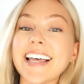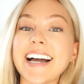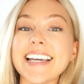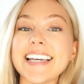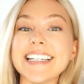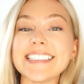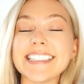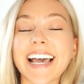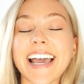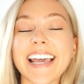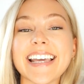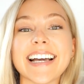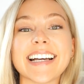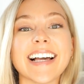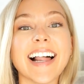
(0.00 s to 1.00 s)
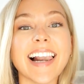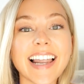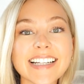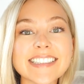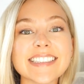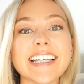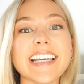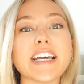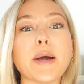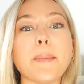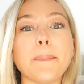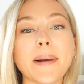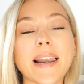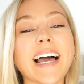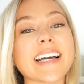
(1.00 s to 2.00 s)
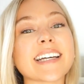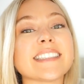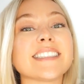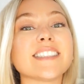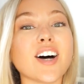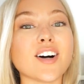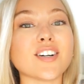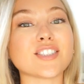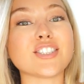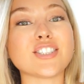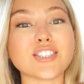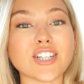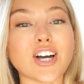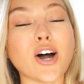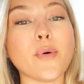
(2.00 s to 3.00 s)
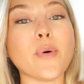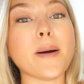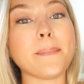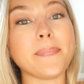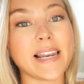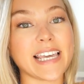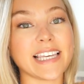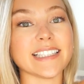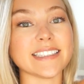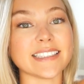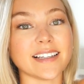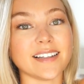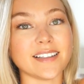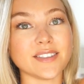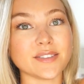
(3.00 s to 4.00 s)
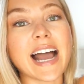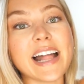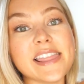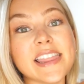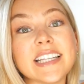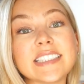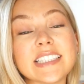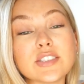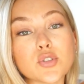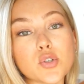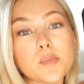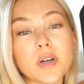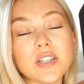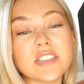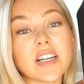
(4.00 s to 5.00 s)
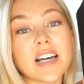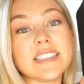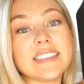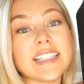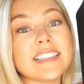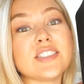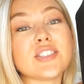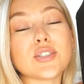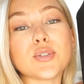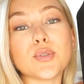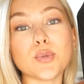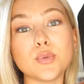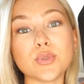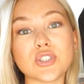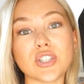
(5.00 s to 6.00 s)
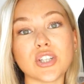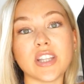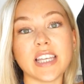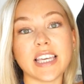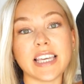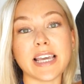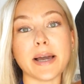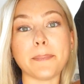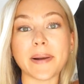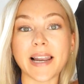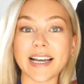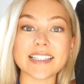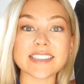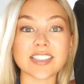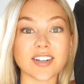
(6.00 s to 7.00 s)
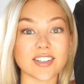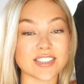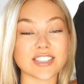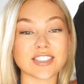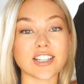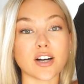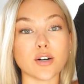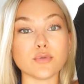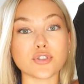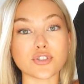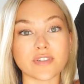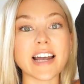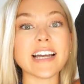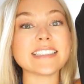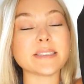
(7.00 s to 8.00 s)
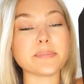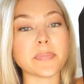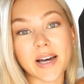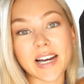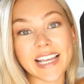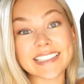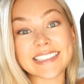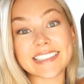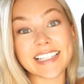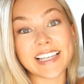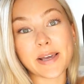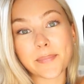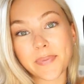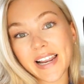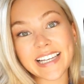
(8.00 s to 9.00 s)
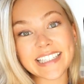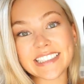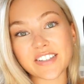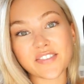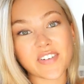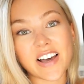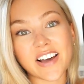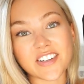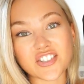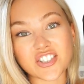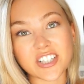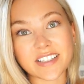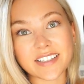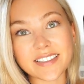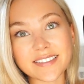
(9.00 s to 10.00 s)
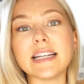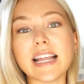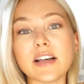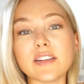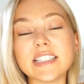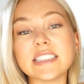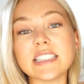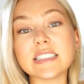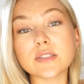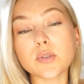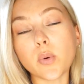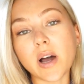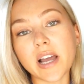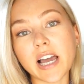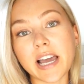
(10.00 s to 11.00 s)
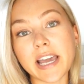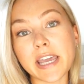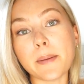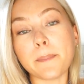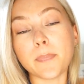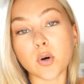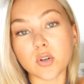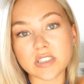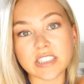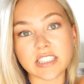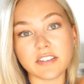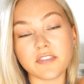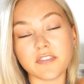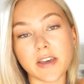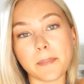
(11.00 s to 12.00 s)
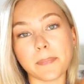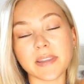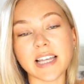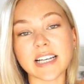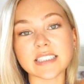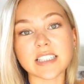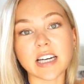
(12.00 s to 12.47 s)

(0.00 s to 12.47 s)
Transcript: that is a classic black tux style blazer. And this is almost identical to the black tux style dress, but it's the blazer version. Now this is quite a boxy fit, but that's